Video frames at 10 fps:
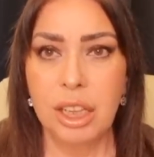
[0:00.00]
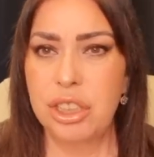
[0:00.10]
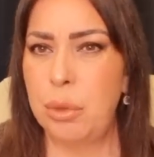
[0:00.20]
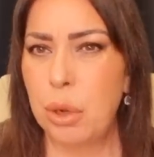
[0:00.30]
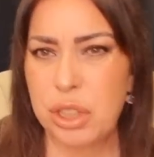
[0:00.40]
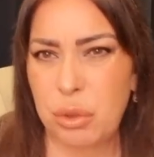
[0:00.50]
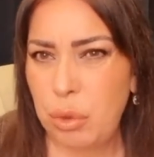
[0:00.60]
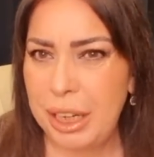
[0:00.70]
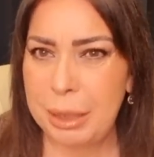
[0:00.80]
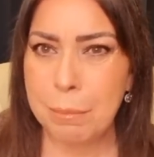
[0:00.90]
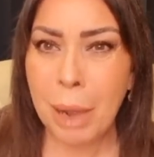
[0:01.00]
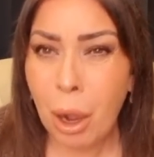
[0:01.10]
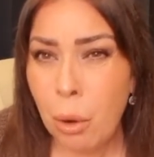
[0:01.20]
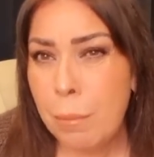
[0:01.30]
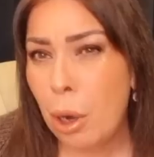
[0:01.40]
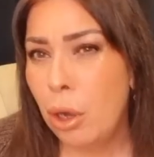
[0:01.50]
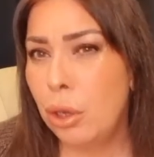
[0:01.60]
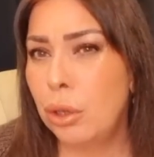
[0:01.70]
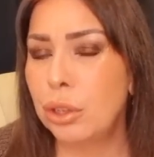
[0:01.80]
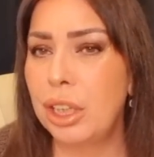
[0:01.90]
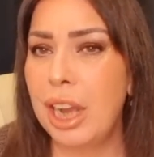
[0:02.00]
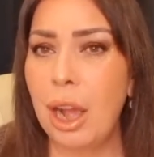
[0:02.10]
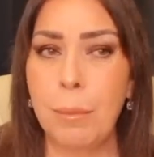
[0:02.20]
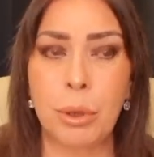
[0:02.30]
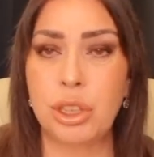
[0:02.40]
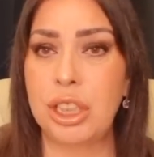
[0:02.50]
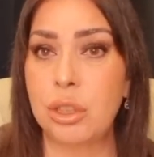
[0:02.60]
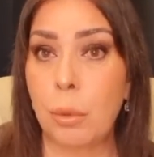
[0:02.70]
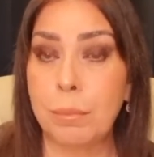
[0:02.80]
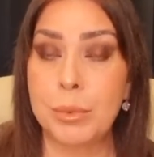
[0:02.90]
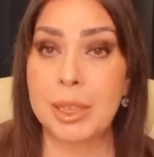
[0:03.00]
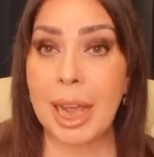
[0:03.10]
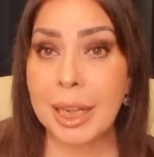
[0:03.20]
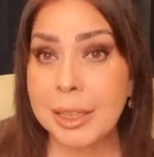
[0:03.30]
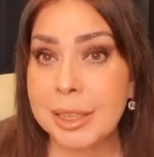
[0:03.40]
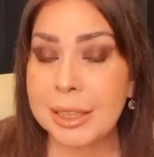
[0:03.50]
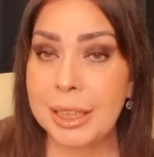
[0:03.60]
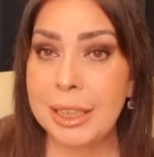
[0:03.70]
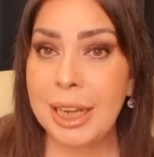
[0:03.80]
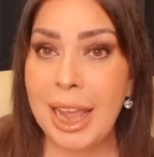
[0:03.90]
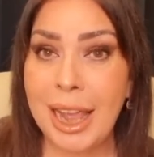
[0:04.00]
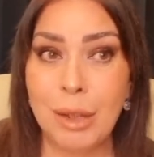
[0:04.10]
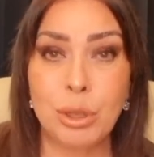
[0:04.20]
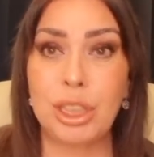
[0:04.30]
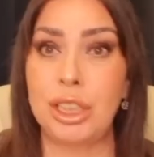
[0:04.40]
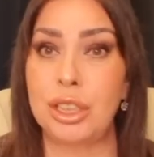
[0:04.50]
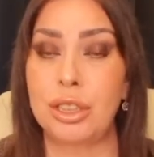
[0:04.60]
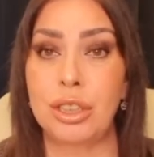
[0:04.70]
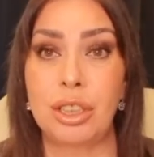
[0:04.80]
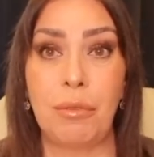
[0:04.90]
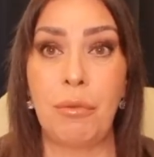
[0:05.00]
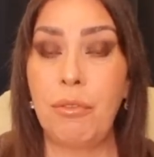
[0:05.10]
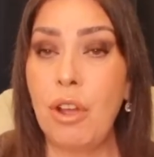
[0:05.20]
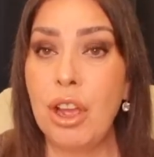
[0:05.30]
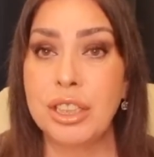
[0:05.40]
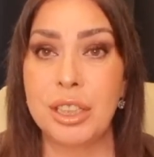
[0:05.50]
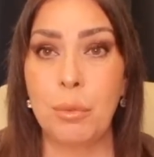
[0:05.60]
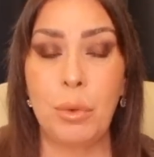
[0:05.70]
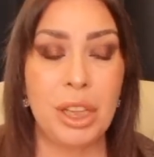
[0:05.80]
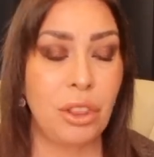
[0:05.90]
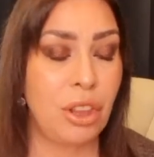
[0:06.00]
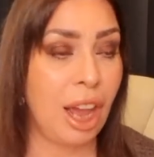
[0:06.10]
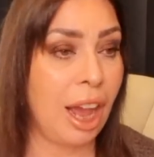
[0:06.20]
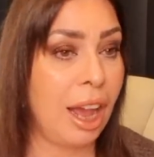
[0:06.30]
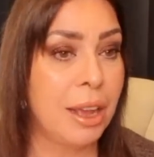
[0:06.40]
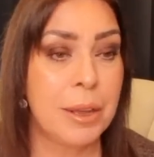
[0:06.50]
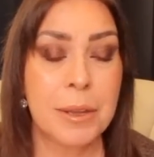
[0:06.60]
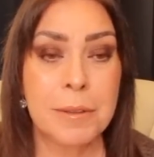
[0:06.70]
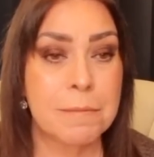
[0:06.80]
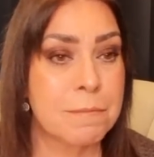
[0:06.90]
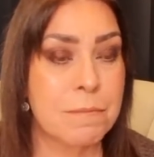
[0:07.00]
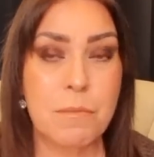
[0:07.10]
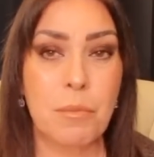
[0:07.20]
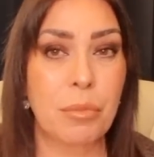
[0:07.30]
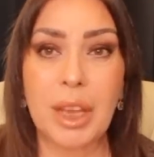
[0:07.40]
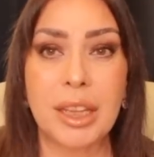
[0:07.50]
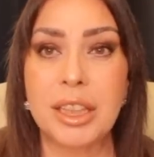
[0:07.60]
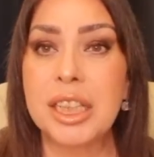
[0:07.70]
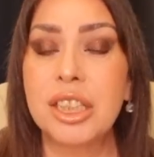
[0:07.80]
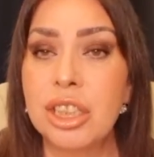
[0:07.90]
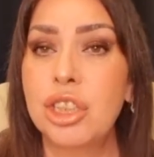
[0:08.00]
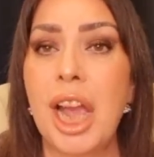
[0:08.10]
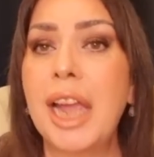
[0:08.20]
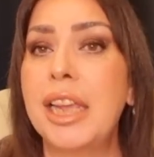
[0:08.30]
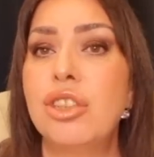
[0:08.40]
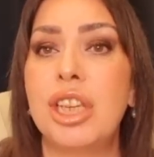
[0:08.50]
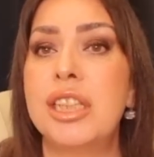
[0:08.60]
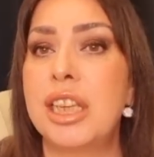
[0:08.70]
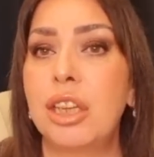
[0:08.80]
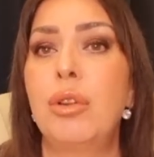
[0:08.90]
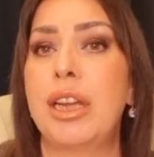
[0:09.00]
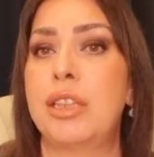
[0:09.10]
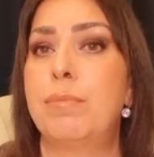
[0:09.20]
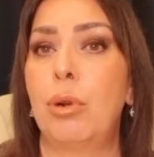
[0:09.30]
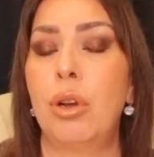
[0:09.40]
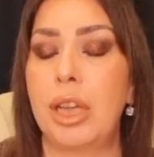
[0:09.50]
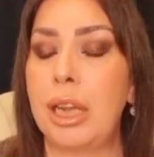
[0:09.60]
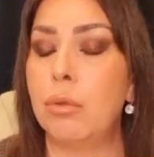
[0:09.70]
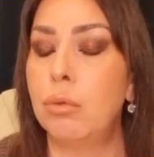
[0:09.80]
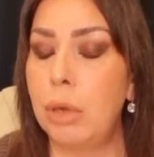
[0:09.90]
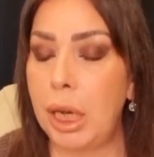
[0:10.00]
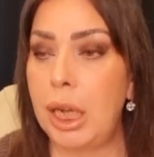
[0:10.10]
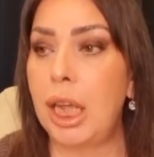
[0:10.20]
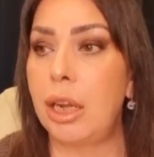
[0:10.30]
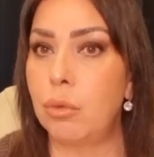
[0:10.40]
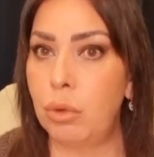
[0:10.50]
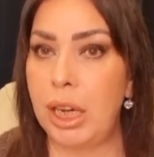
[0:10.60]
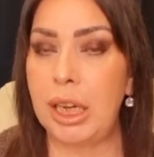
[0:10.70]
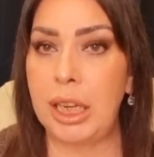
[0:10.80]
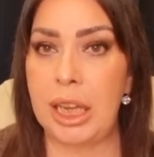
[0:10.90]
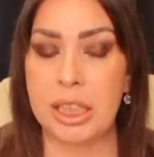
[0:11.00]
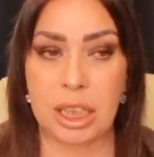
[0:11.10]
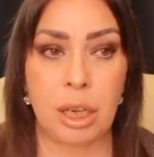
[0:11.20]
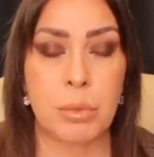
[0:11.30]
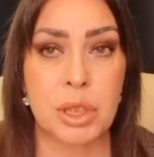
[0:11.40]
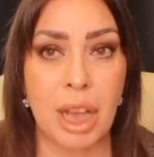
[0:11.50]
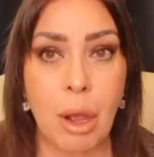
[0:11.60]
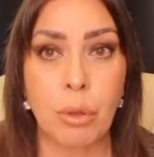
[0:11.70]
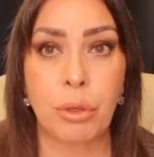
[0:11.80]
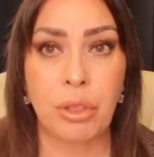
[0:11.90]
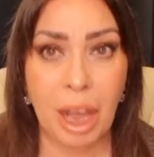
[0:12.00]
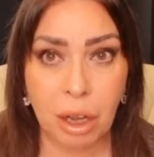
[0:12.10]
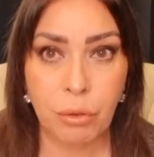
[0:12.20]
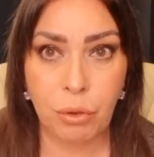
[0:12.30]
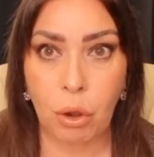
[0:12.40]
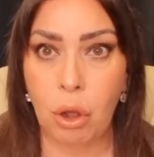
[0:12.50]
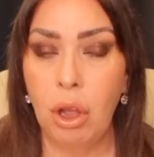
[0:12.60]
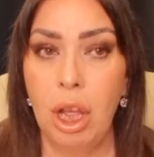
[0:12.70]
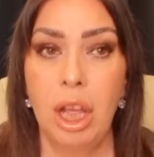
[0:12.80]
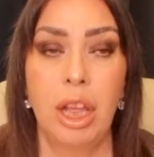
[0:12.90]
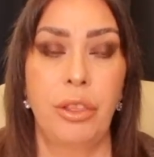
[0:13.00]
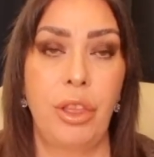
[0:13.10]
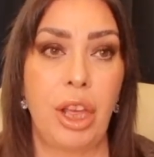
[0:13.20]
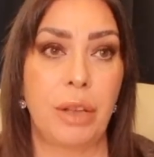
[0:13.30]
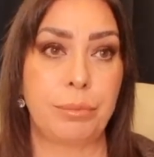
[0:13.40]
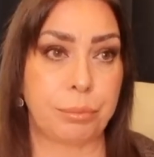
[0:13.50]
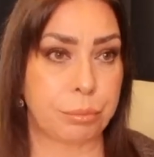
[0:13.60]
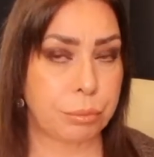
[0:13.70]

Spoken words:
She wasn't really mobile, you know, but she's up dancing now. She's conversing with ya. The change is incredible. It really, really is. And I'm so thankful that